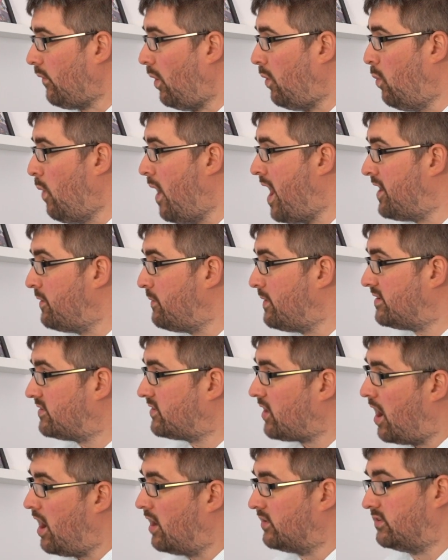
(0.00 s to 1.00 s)
Where do we
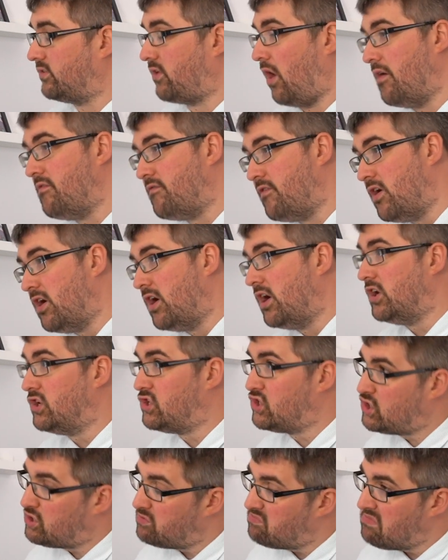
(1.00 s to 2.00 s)
start to
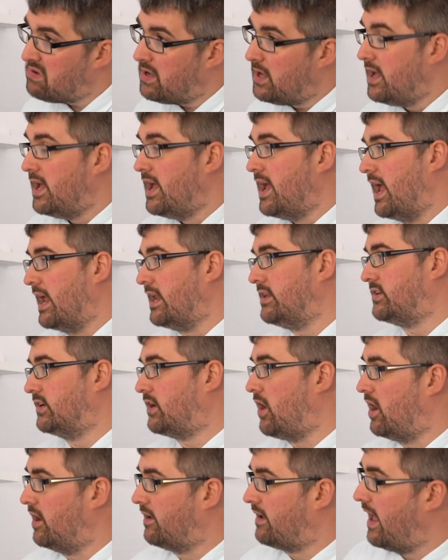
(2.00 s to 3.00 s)
diverge into
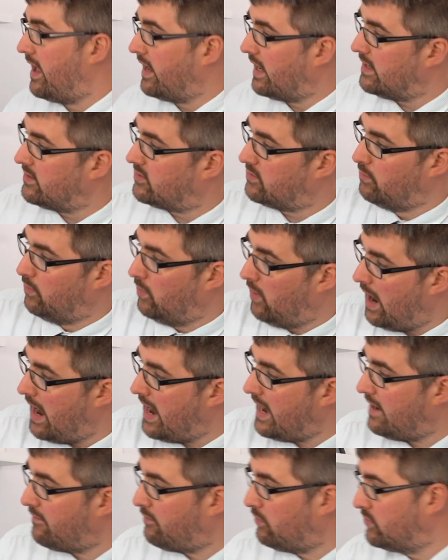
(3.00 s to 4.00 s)
kind of getting into more
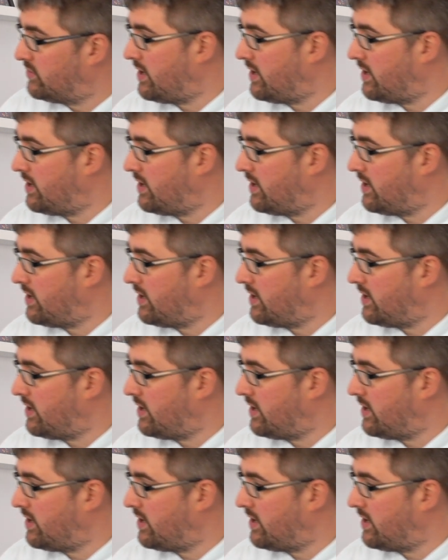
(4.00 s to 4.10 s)
A-level